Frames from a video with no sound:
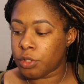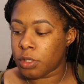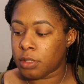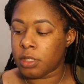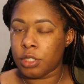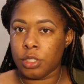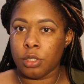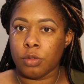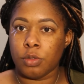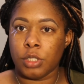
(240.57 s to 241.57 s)

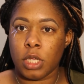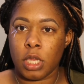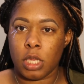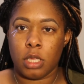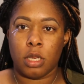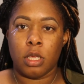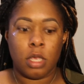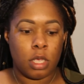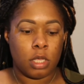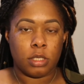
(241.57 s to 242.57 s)
transitional shade
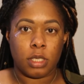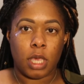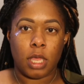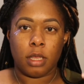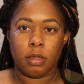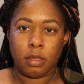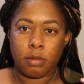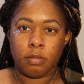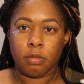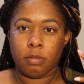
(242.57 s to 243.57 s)
to kind of
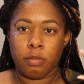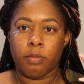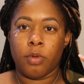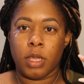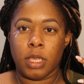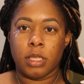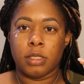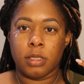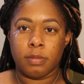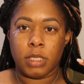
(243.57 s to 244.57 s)
bring it
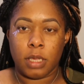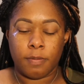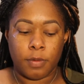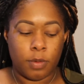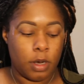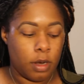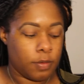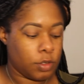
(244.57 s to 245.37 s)
some depth or whatever.